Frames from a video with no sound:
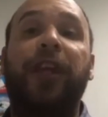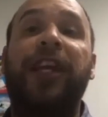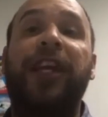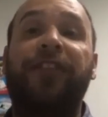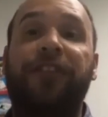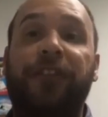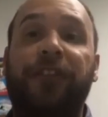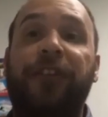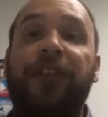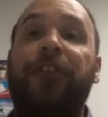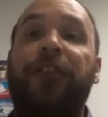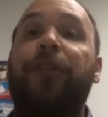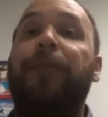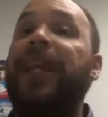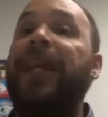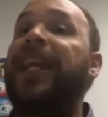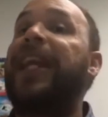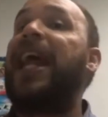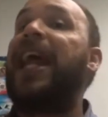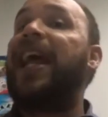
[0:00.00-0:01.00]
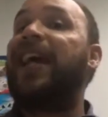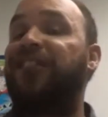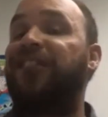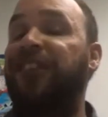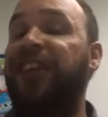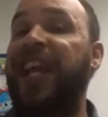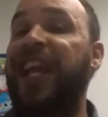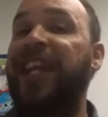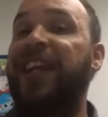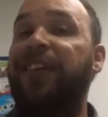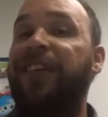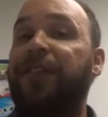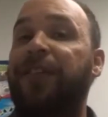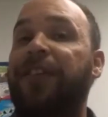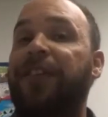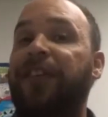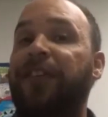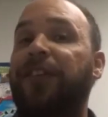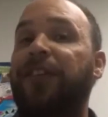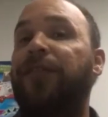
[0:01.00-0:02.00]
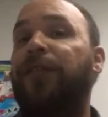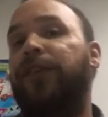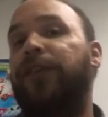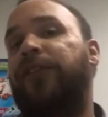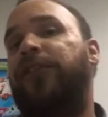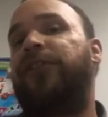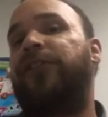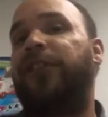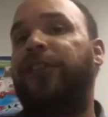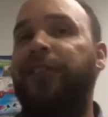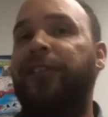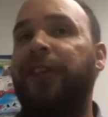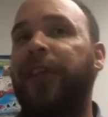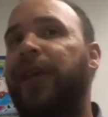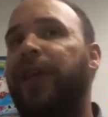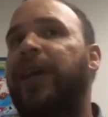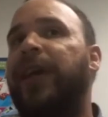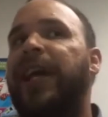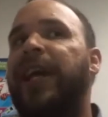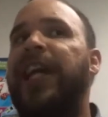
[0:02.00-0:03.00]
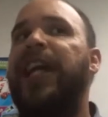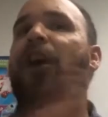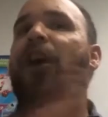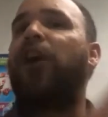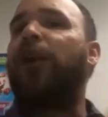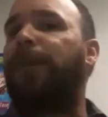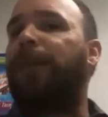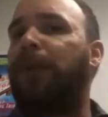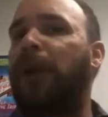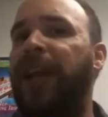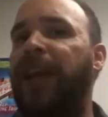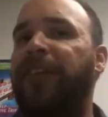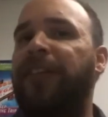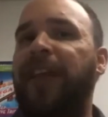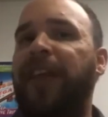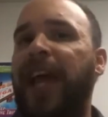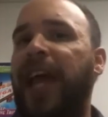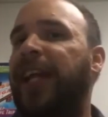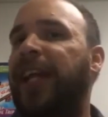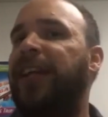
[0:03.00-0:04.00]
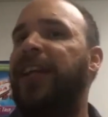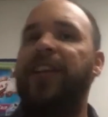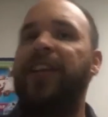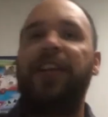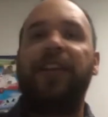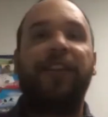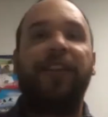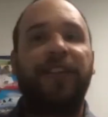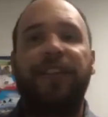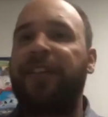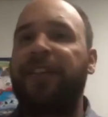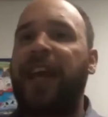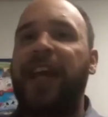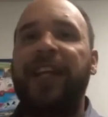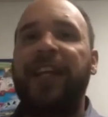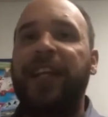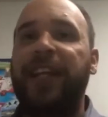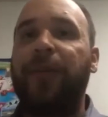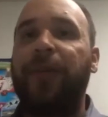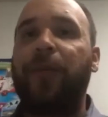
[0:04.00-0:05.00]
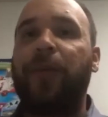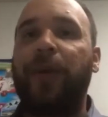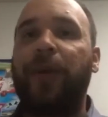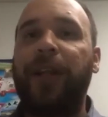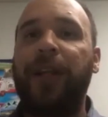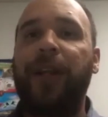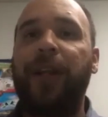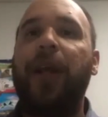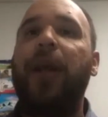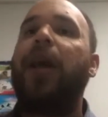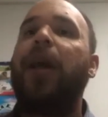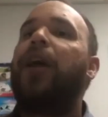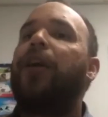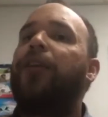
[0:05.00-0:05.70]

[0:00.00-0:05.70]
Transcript: his decision to make an educated decision versus just he heard a price tag and then decided he didn't want it?